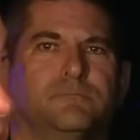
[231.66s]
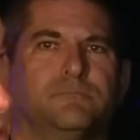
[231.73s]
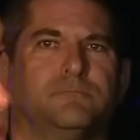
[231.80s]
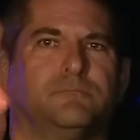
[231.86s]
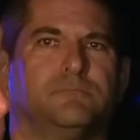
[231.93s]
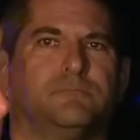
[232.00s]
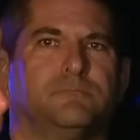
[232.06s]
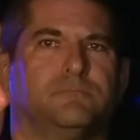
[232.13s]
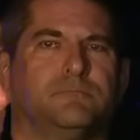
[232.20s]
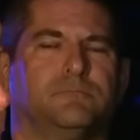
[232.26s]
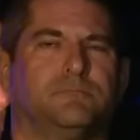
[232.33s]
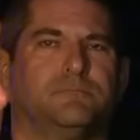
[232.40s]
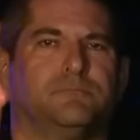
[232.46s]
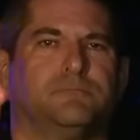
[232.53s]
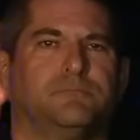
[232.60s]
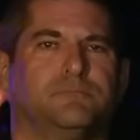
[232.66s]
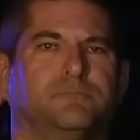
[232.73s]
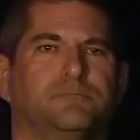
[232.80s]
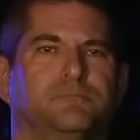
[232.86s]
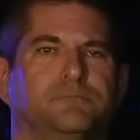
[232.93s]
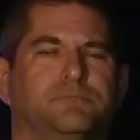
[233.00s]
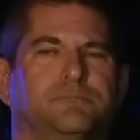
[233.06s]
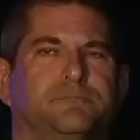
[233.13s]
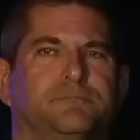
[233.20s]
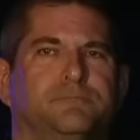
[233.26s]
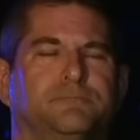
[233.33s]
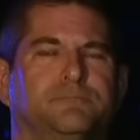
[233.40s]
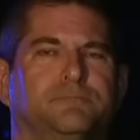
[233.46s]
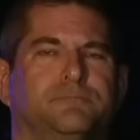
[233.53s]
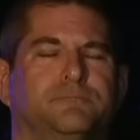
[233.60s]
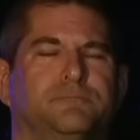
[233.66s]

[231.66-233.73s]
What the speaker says: No words are spoken by the person on screen.